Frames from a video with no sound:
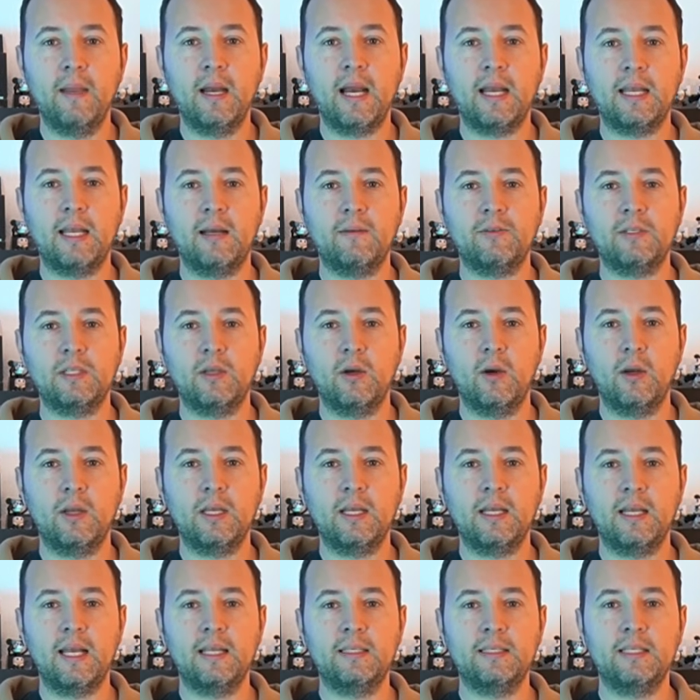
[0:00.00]
I left it on
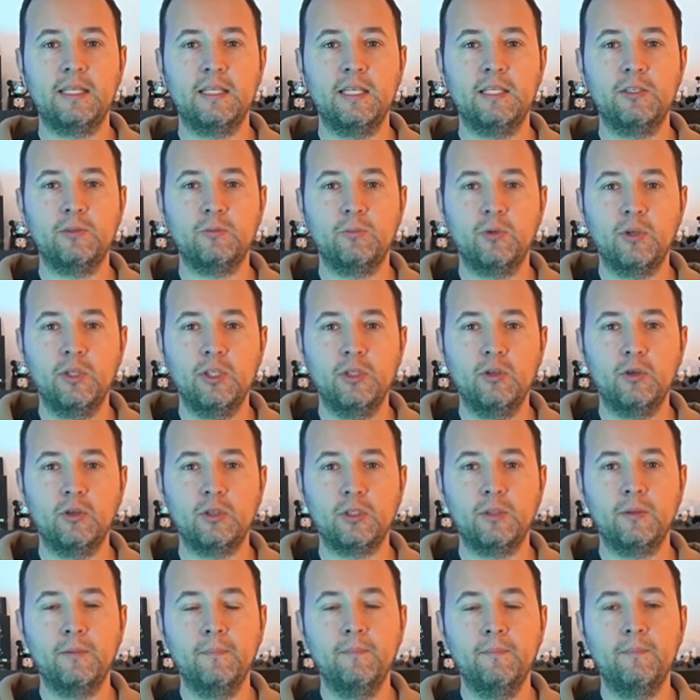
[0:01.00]
and I think it's pretty good.
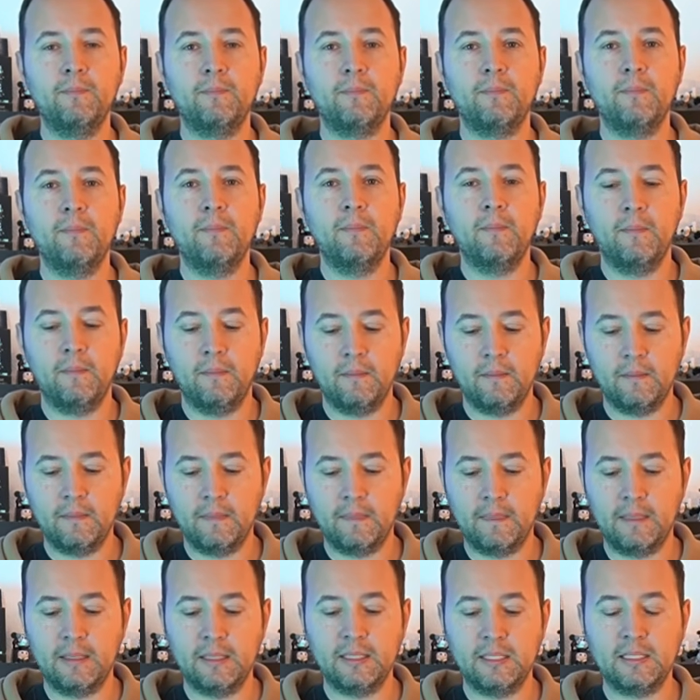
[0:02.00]

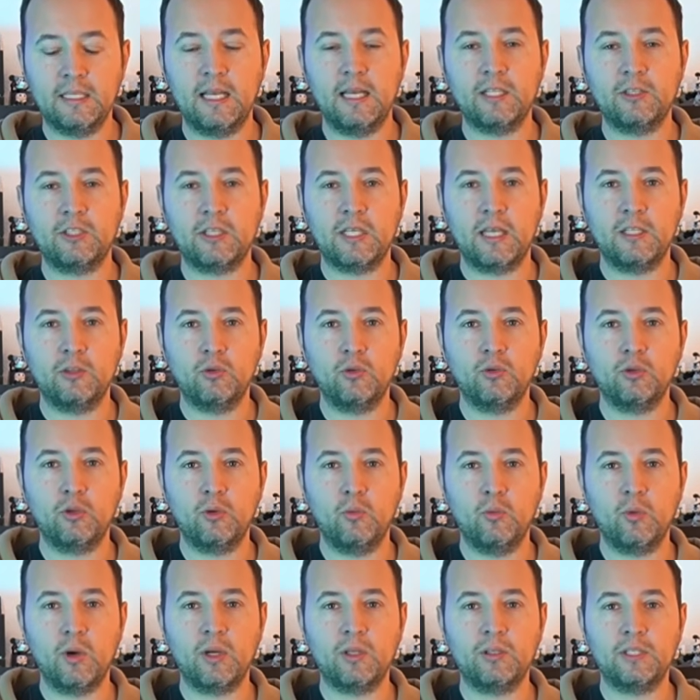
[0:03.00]
The detection has also
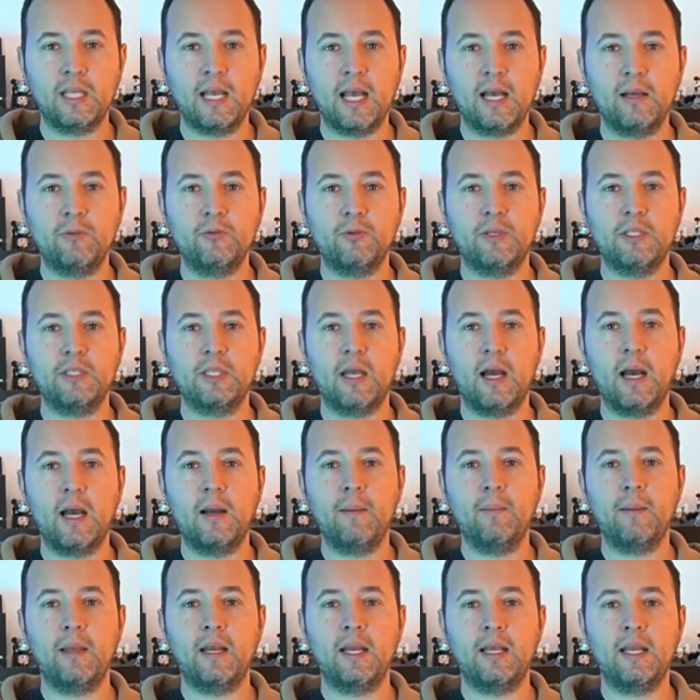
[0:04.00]
worked every
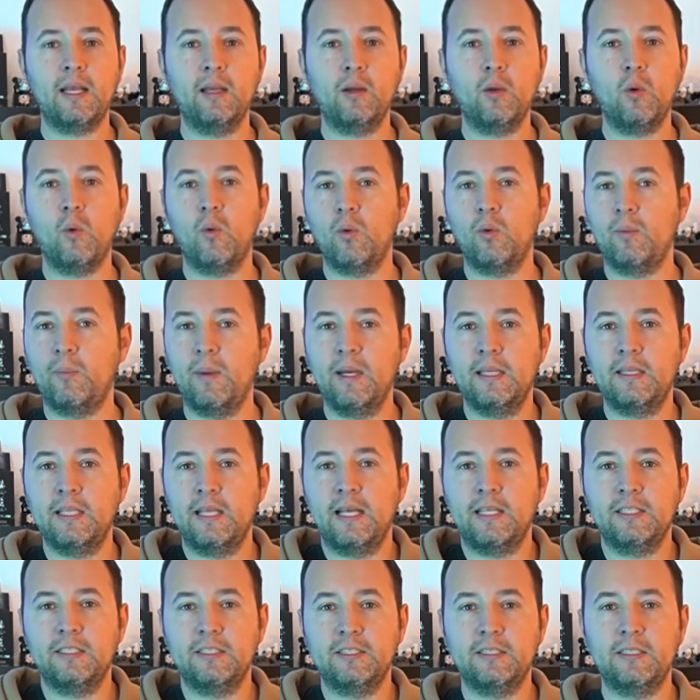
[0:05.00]
time in all my
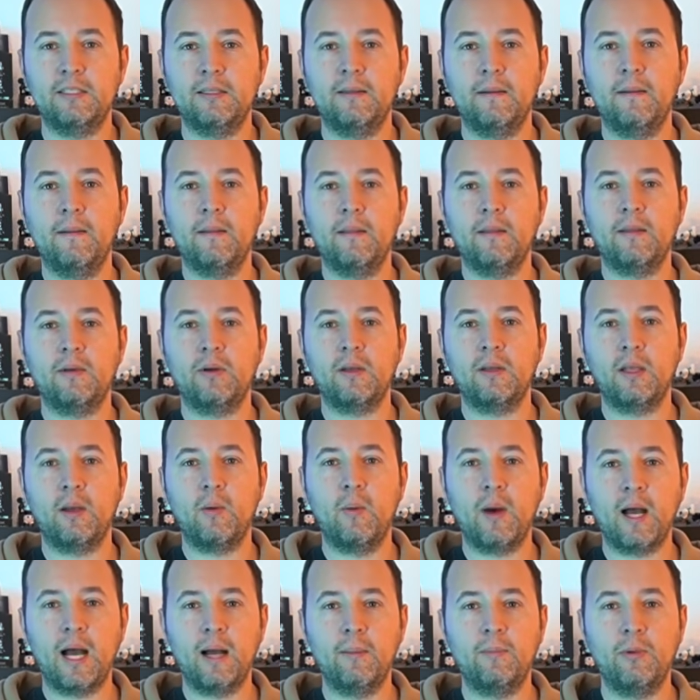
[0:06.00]
tests. So there
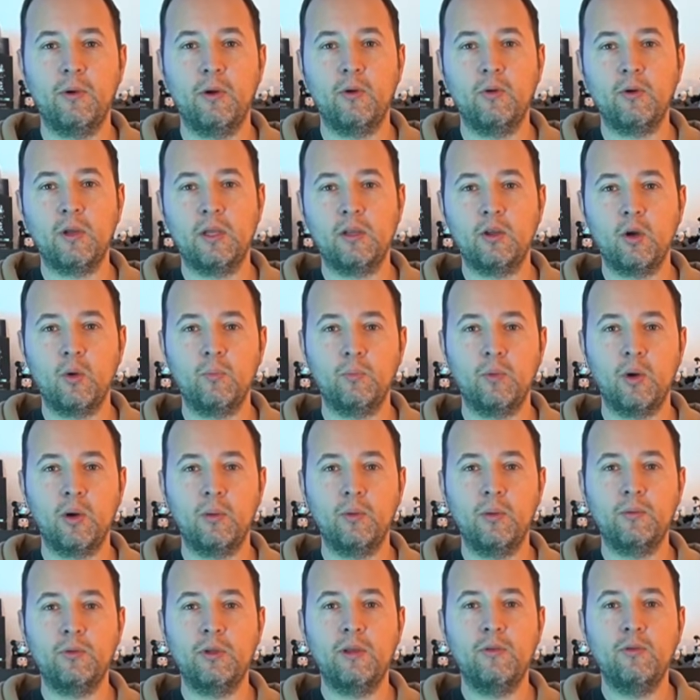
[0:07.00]
were absolutely no
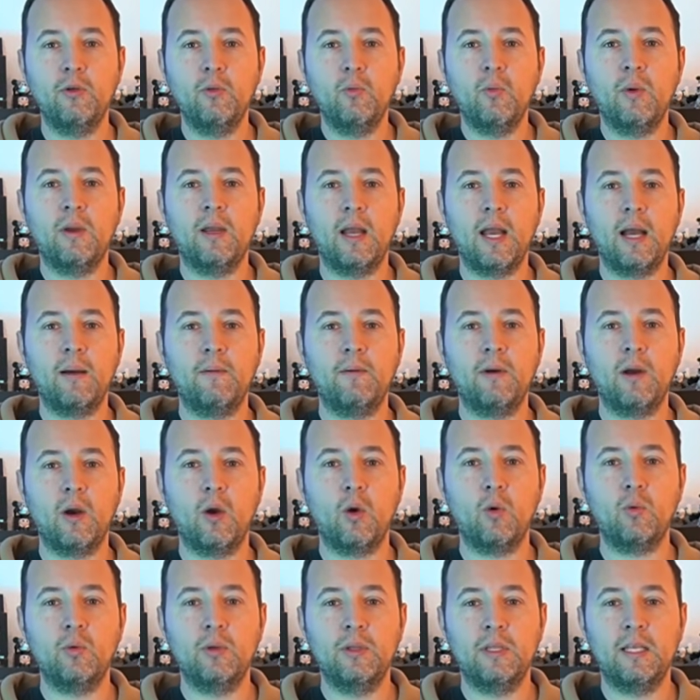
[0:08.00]
problems if you want to have the
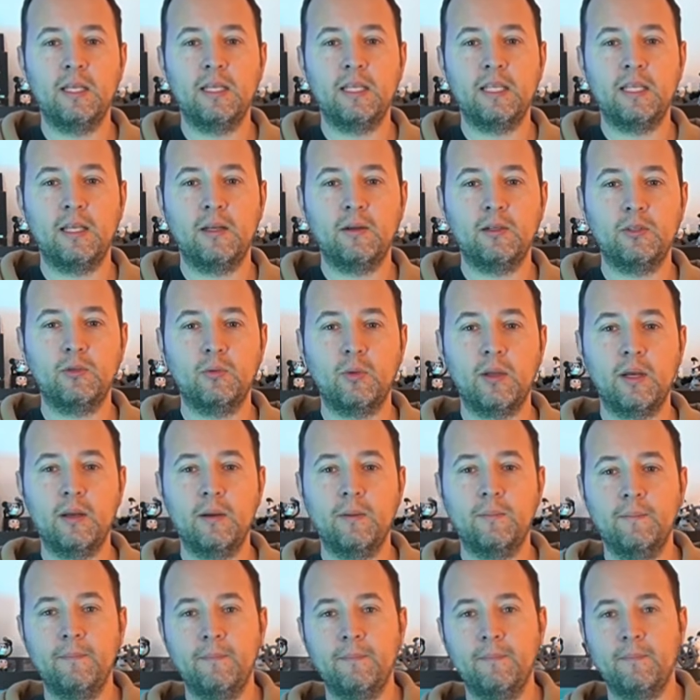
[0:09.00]
whole thing here as
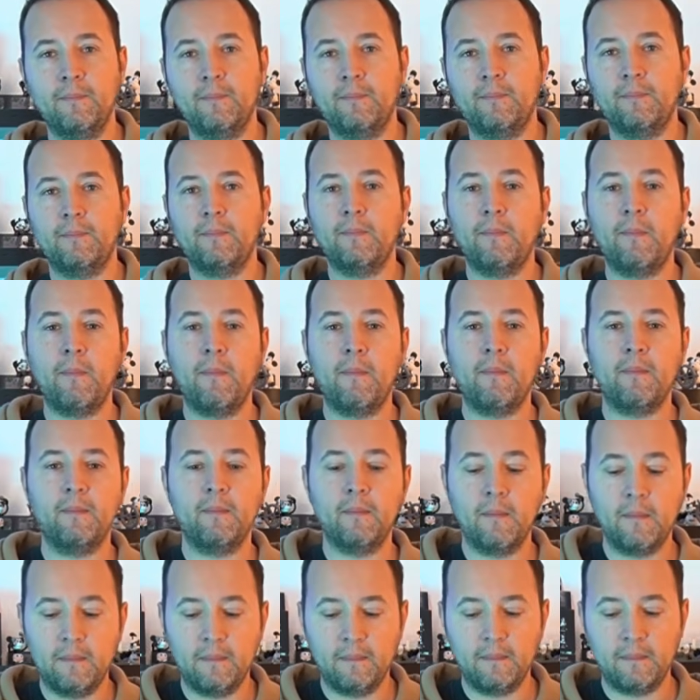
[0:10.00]
well.
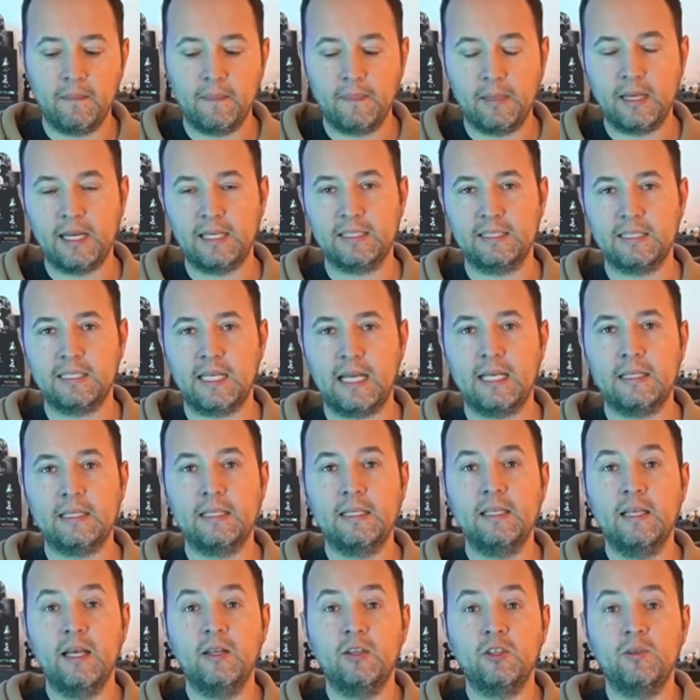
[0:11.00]
Yes, and the
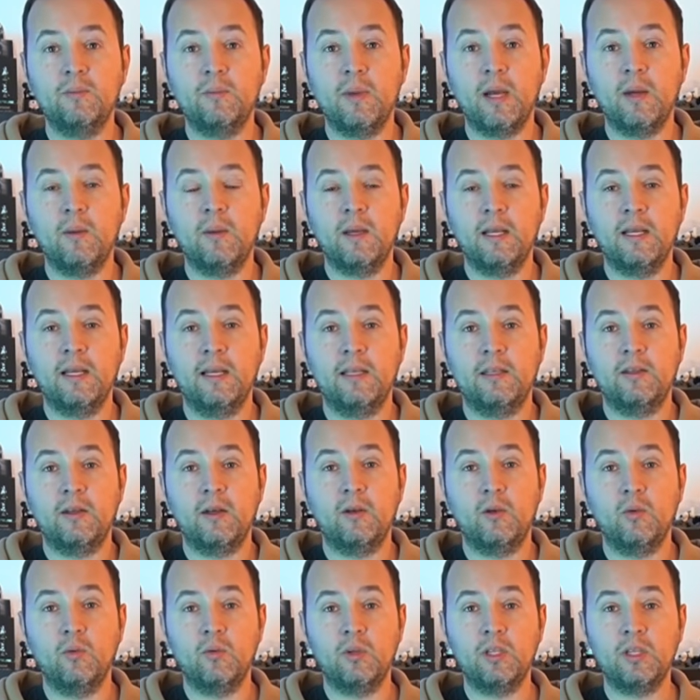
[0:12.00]
suction power is
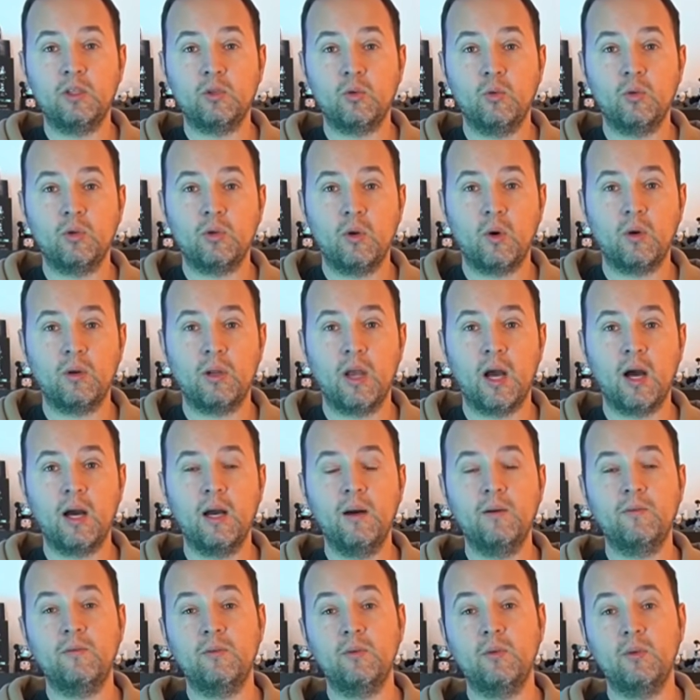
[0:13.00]
not only good on
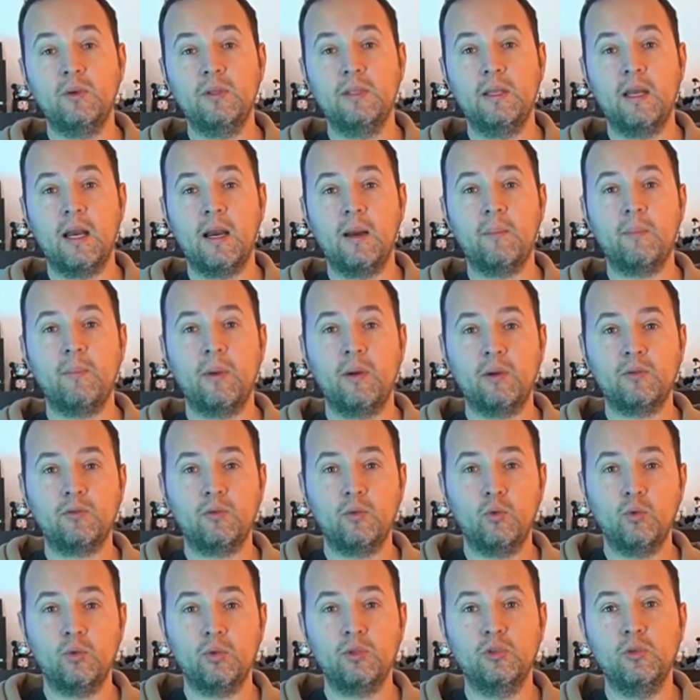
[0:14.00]
hard floors, but of
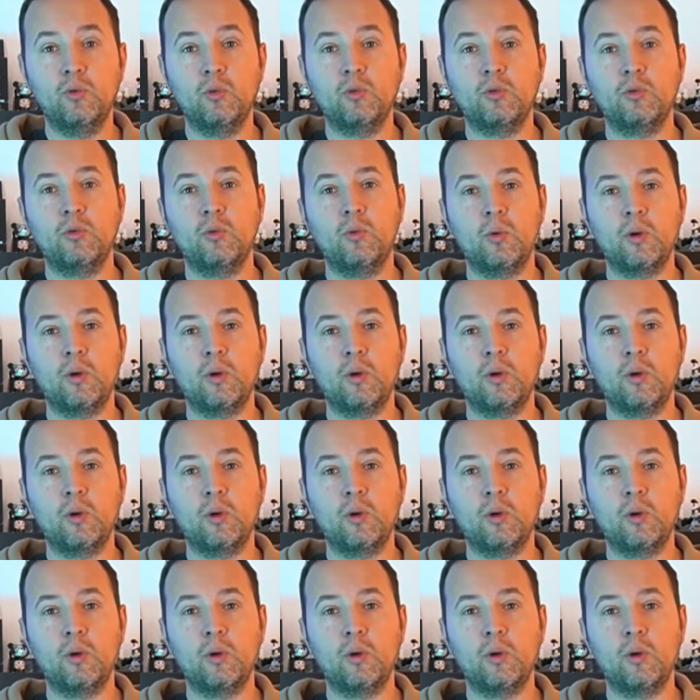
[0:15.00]
course also